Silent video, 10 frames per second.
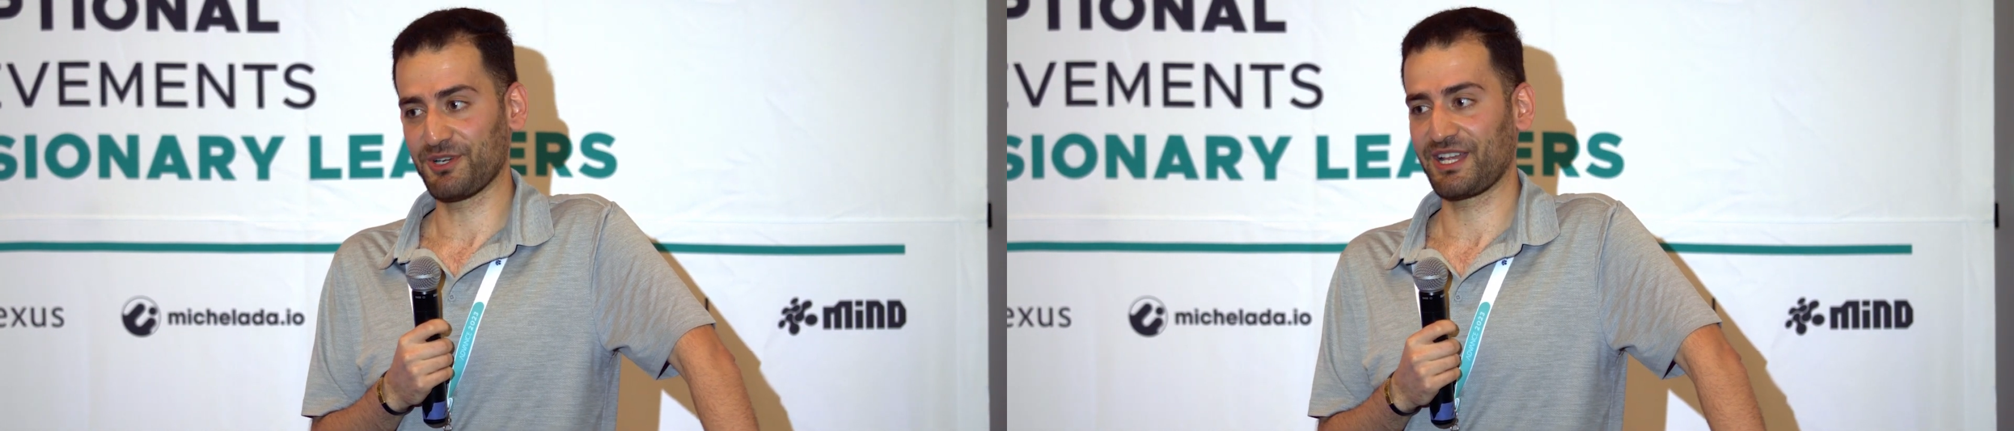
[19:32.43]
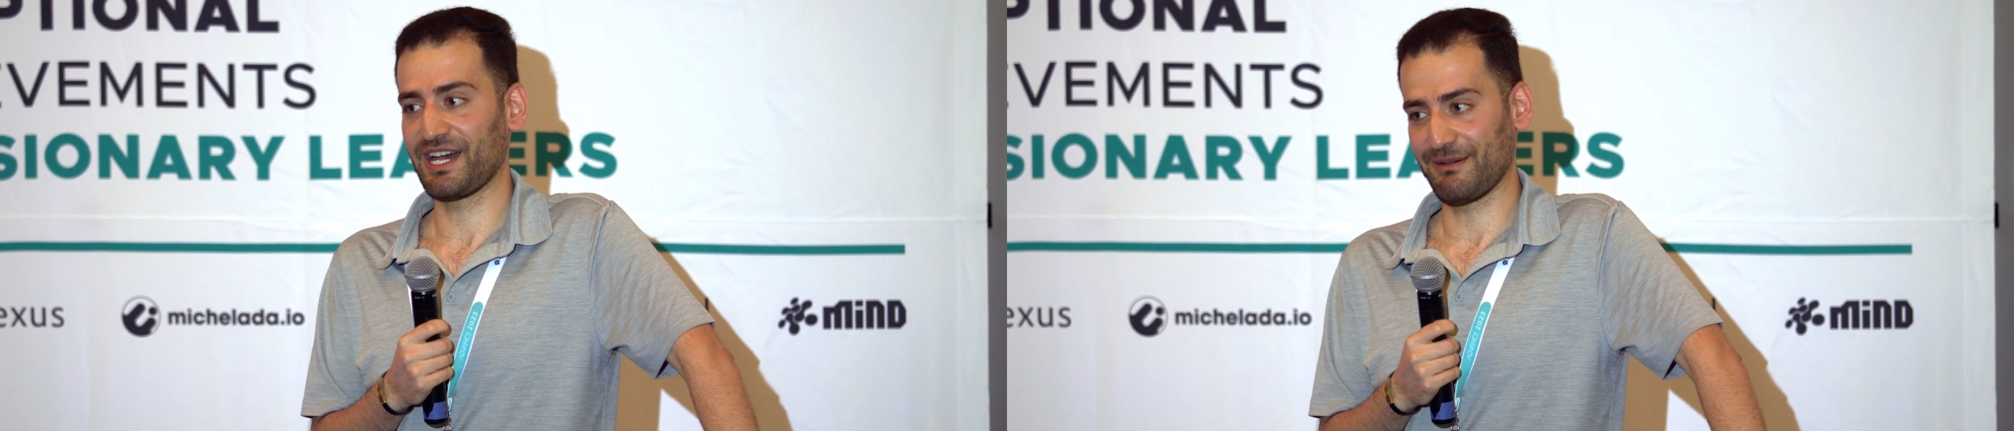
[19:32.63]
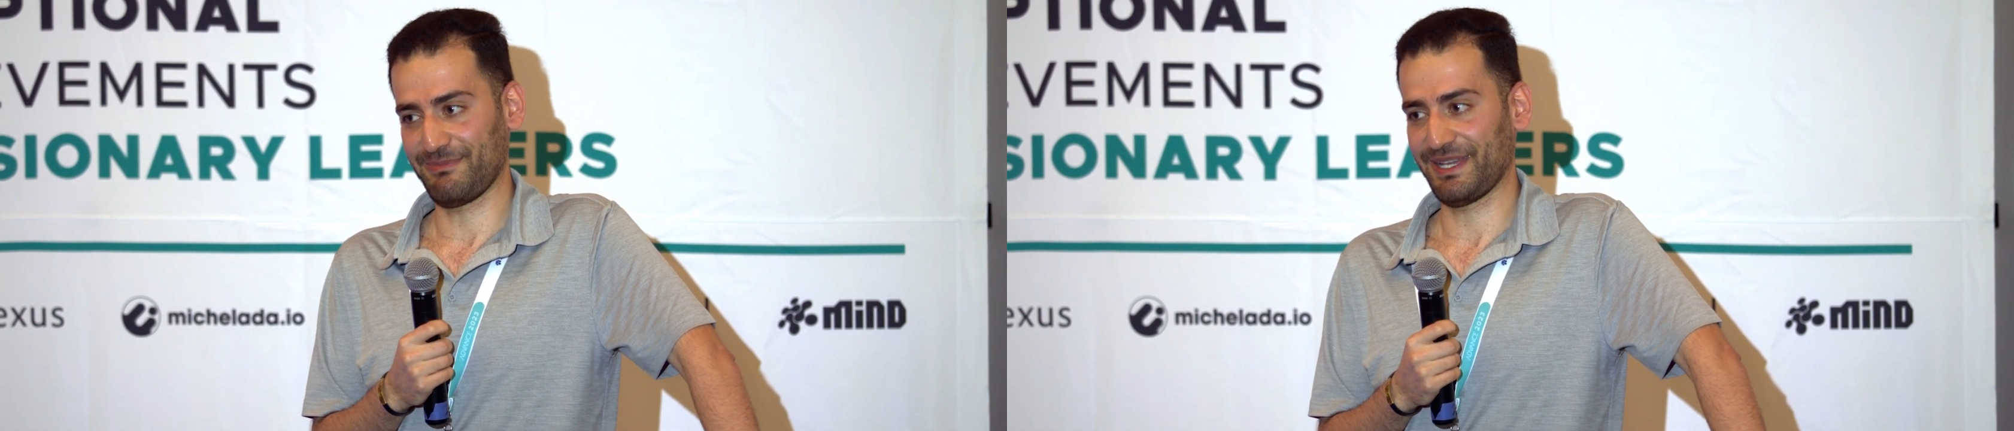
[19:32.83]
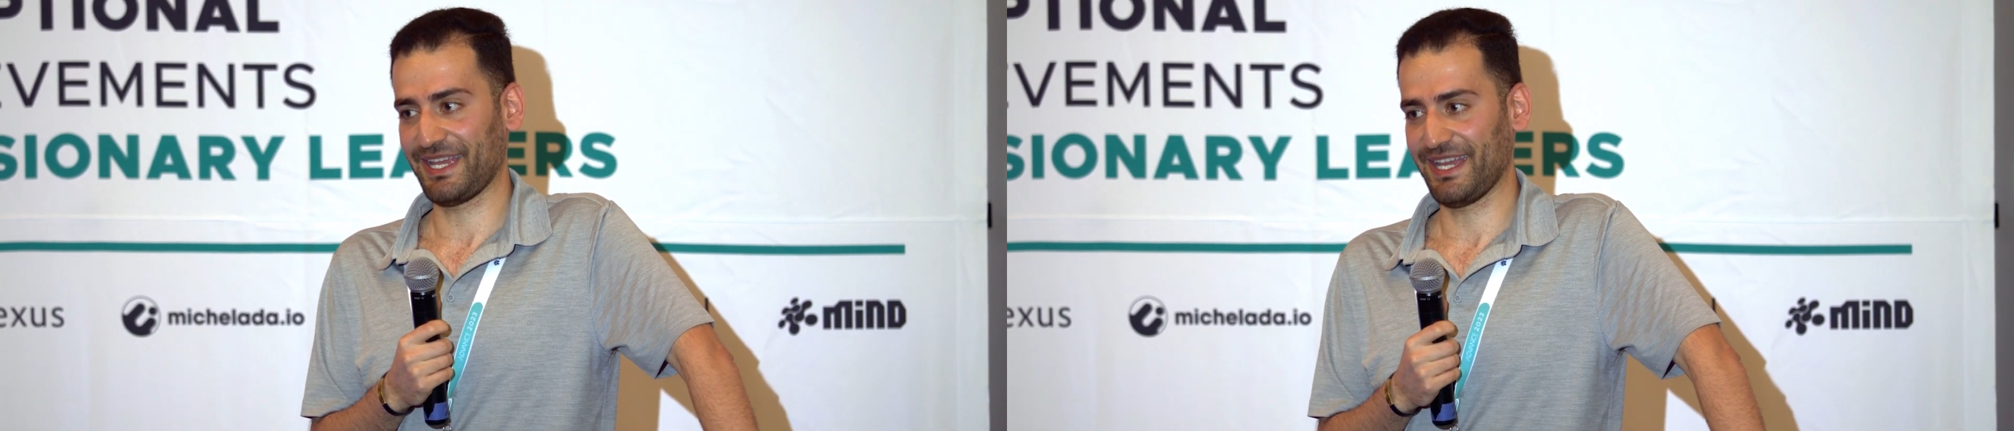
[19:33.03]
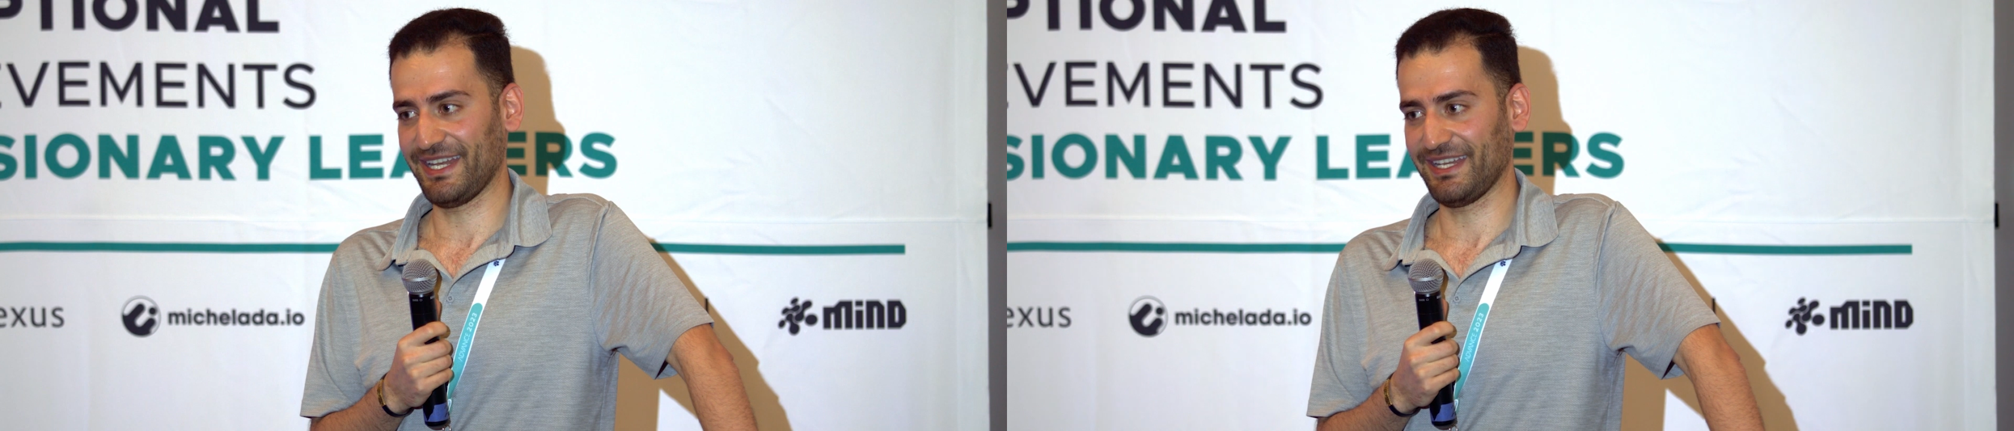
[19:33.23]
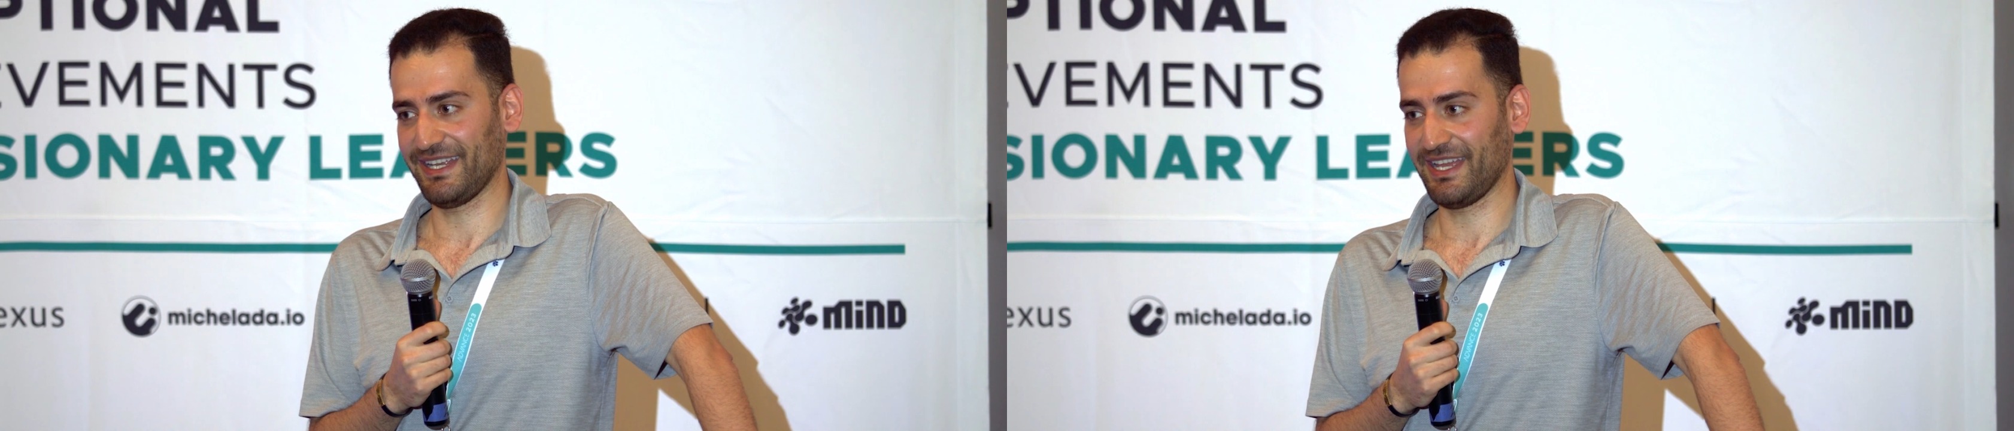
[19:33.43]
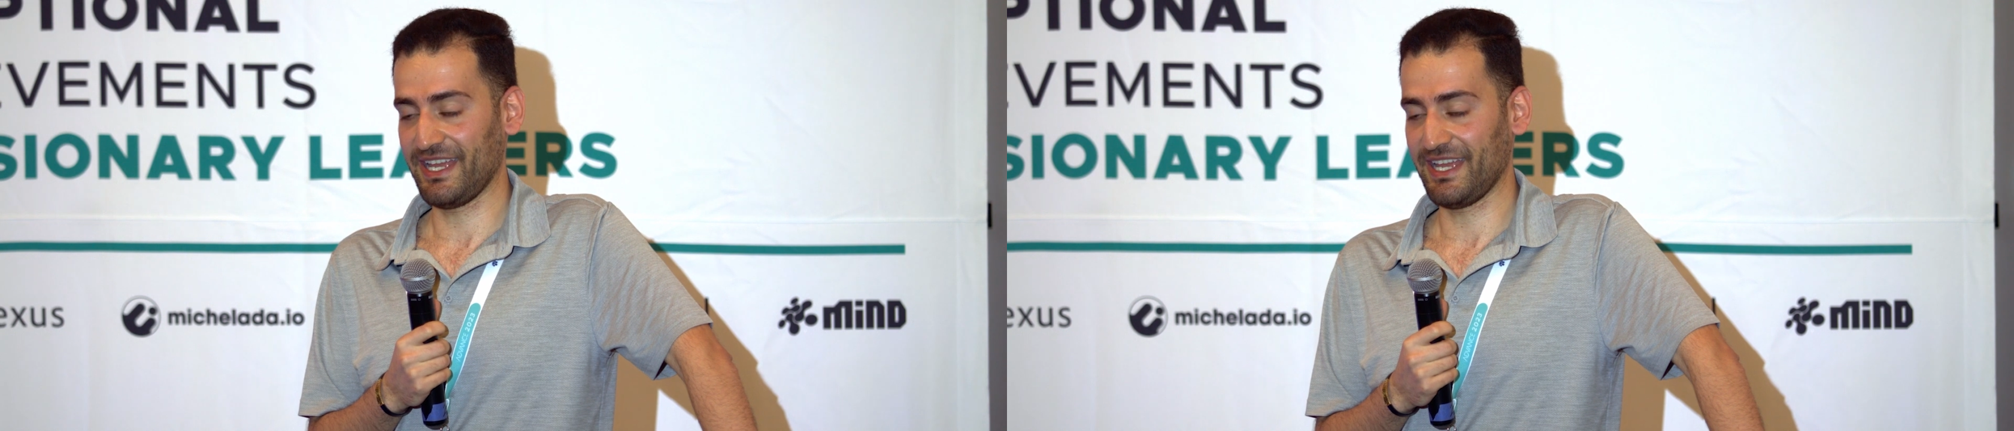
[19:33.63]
more complicated.